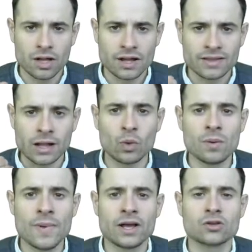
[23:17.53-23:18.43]
that will
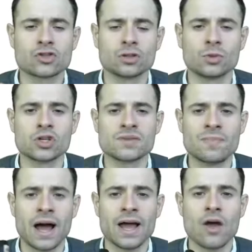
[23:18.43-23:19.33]
make consumers
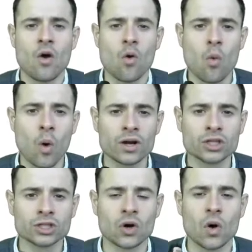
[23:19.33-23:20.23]
buy one
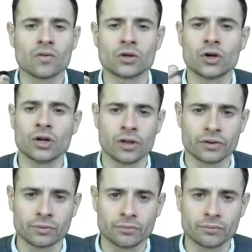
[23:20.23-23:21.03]
good over another.